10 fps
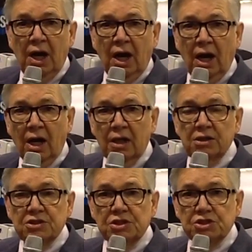are
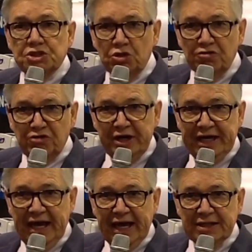serve-ready
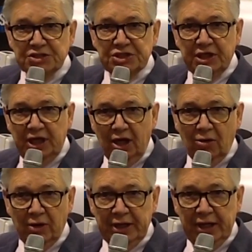hands,
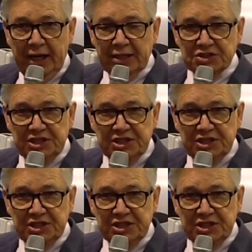care-ready hands.